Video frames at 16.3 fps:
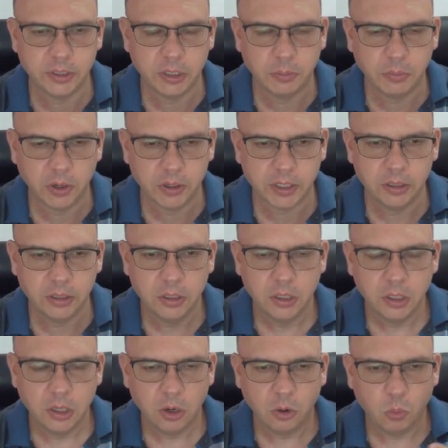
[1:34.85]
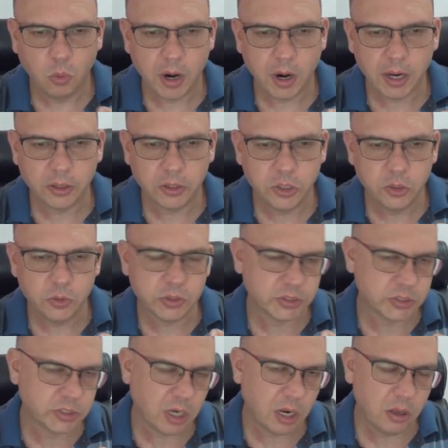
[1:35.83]
in the market, while the
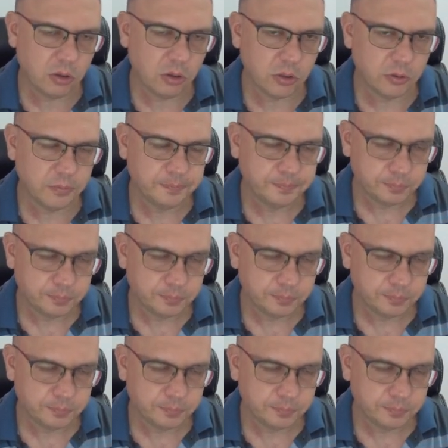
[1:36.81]
US dollar,